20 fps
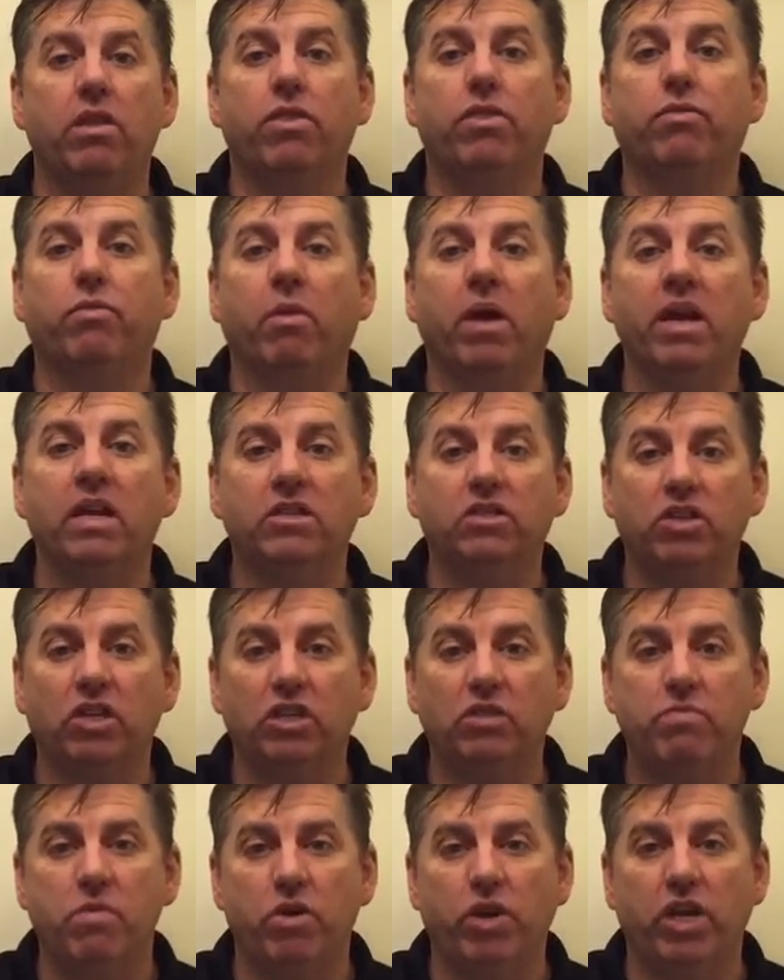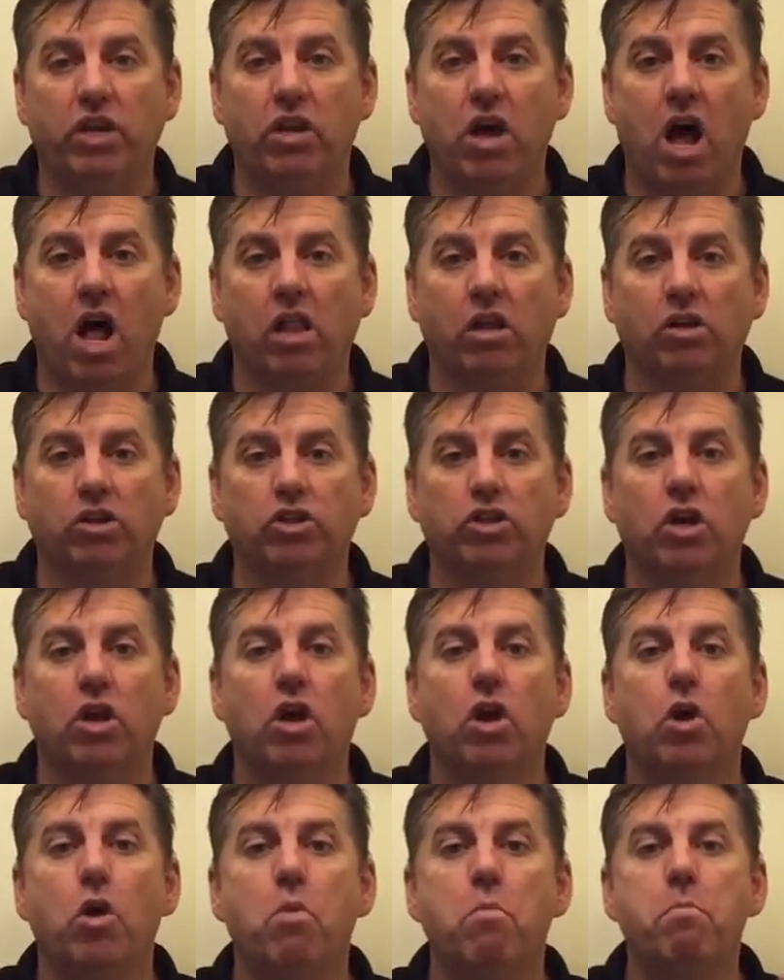$3 to $6 million
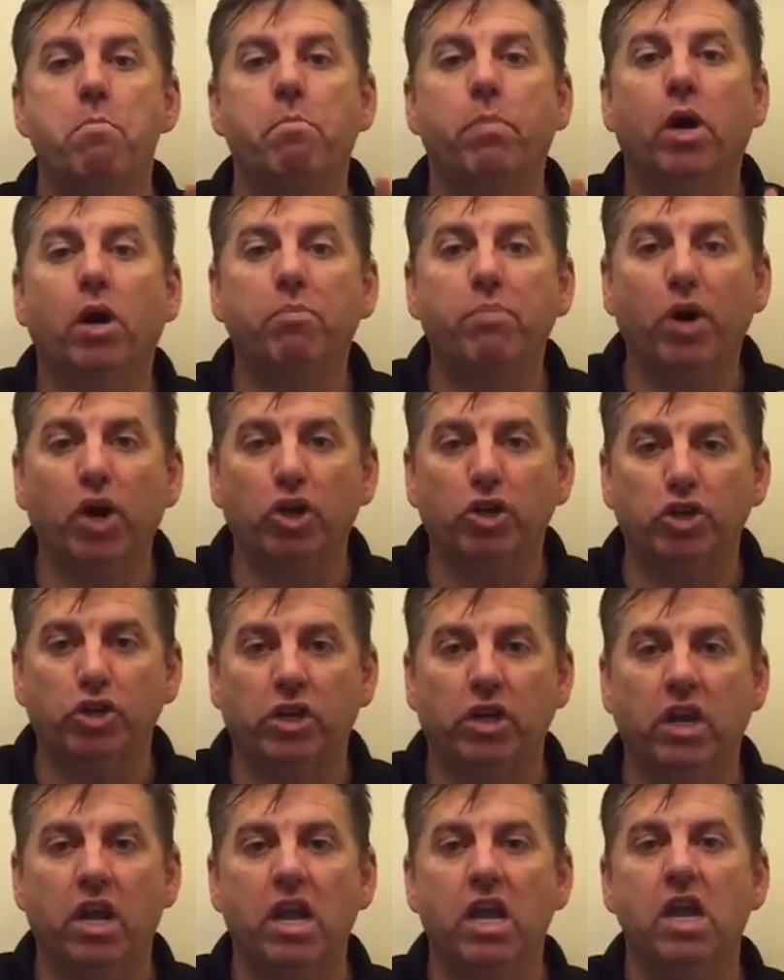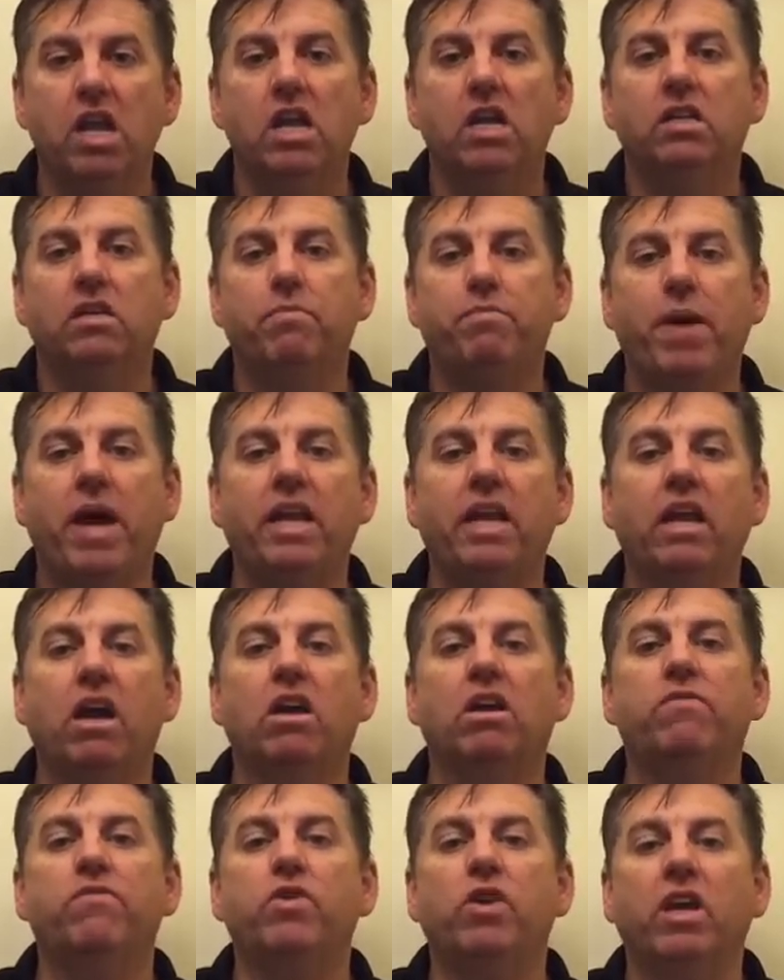per person, depending
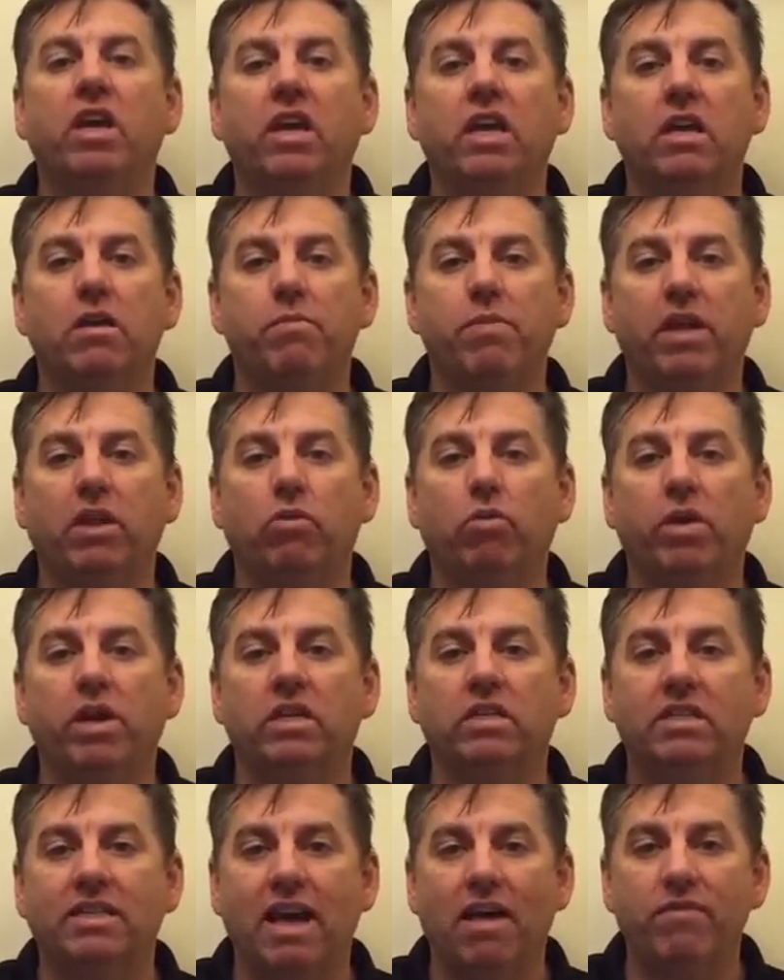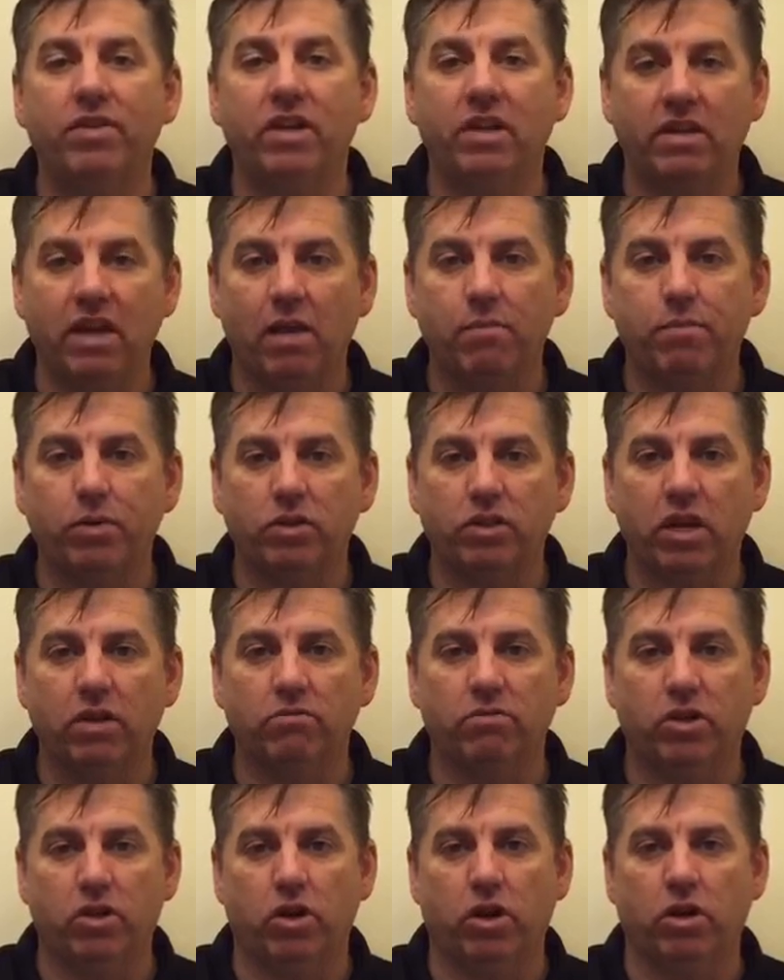on if you can get it between a 7 to 10%
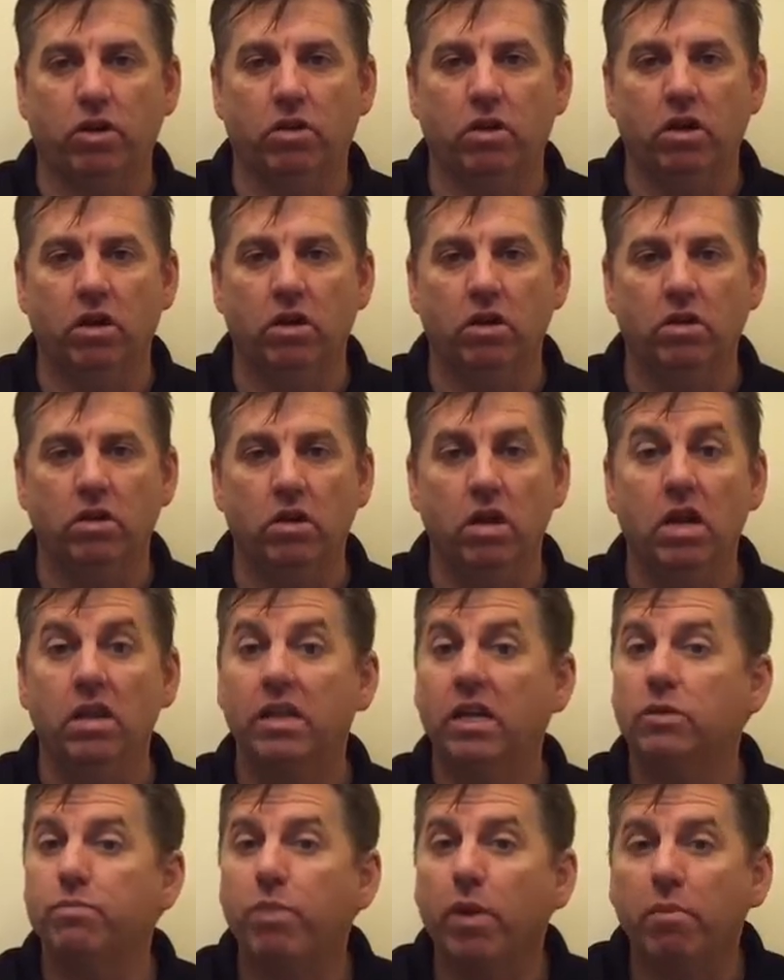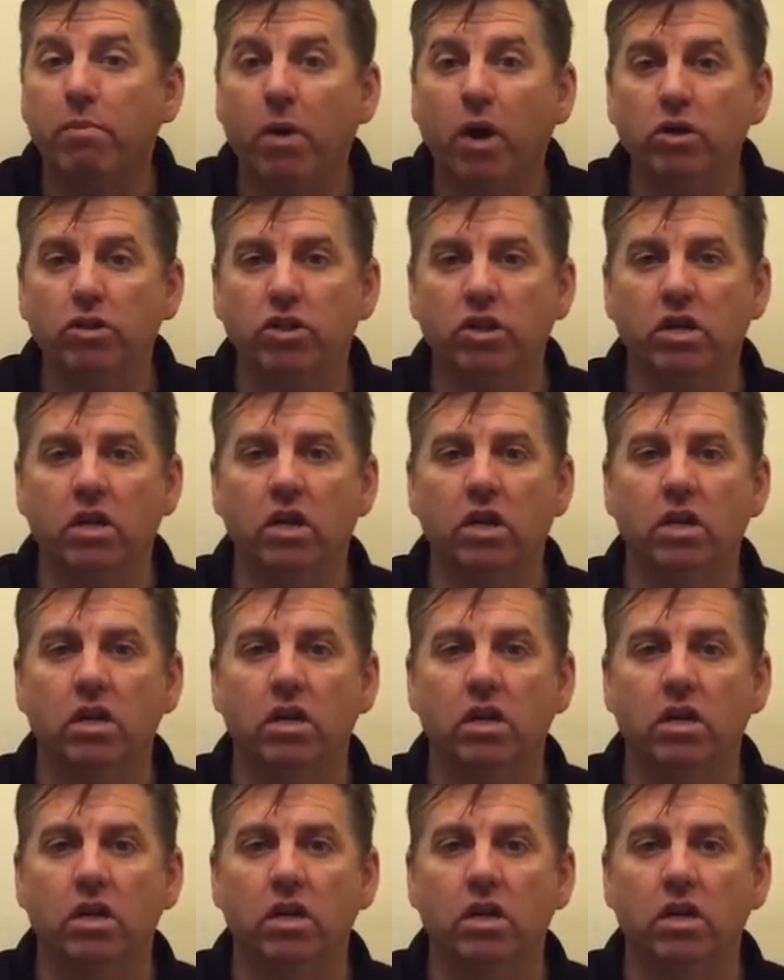return. That's per person.